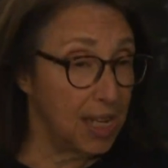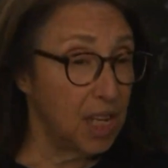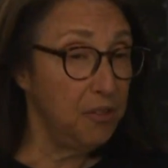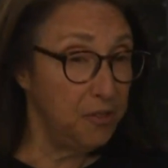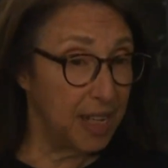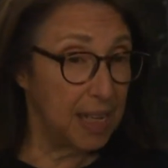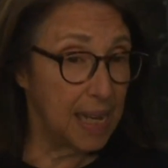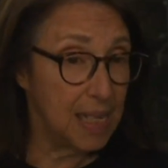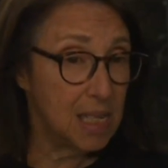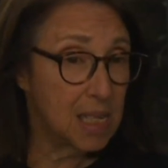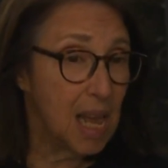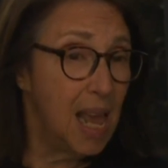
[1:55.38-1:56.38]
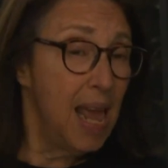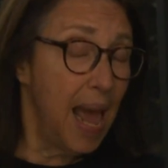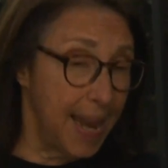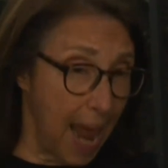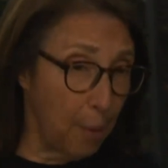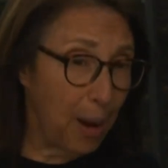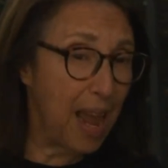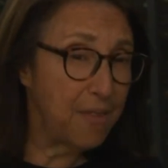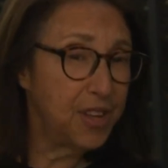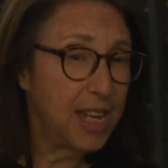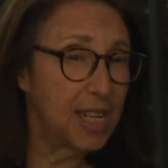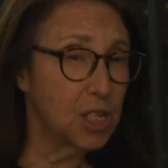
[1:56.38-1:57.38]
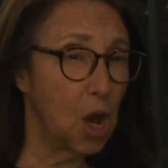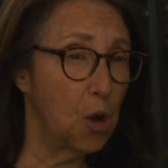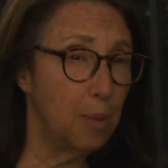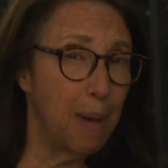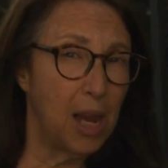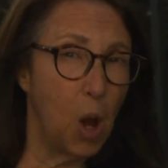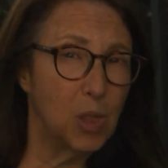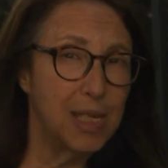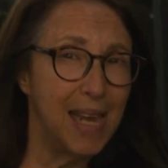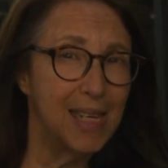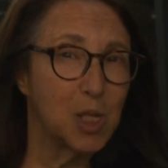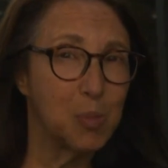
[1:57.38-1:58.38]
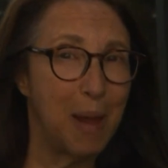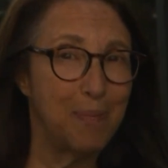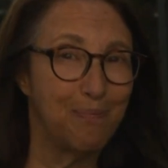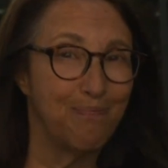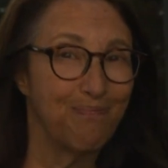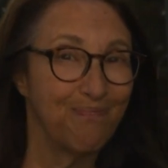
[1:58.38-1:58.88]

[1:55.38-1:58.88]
inconvenience, and now I have to get towed, and my whole day is spent